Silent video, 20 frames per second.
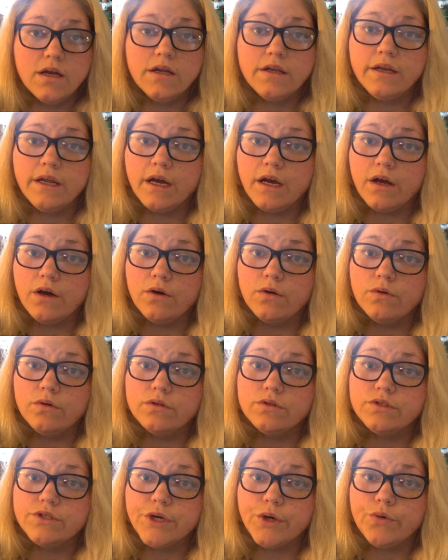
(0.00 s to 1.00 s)
Now,
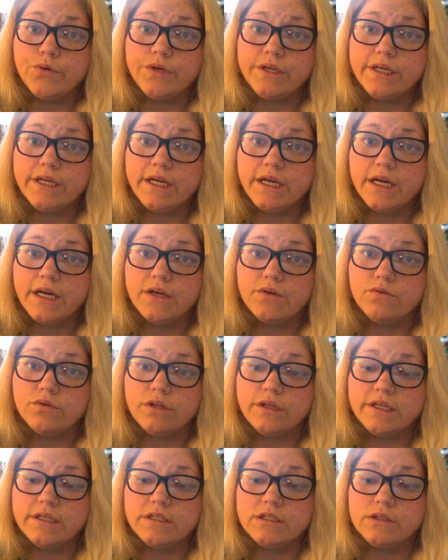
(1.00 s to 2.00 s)
Tony had
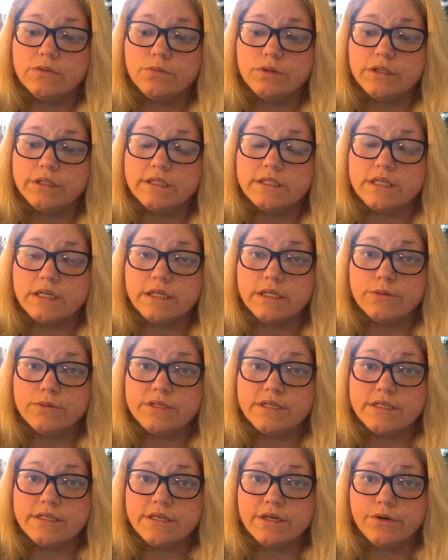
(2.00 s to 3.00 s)
relayed to the police that he was
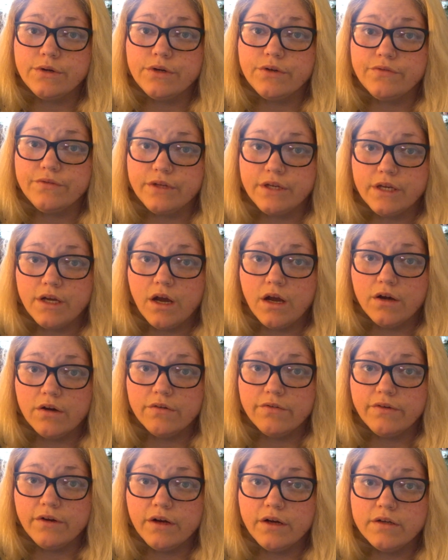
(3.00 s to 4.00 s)
a serial
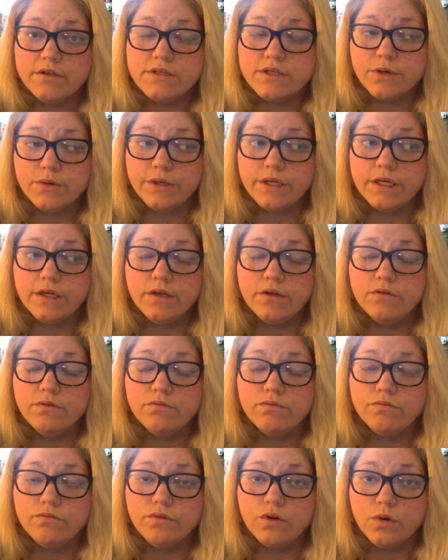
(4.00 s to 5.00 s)
videographer, so he
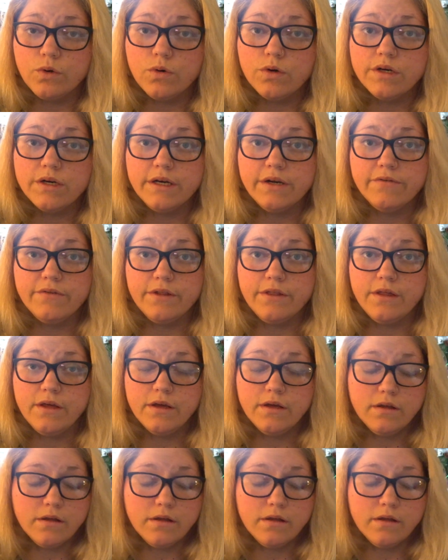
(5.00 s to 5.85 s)
recorded everything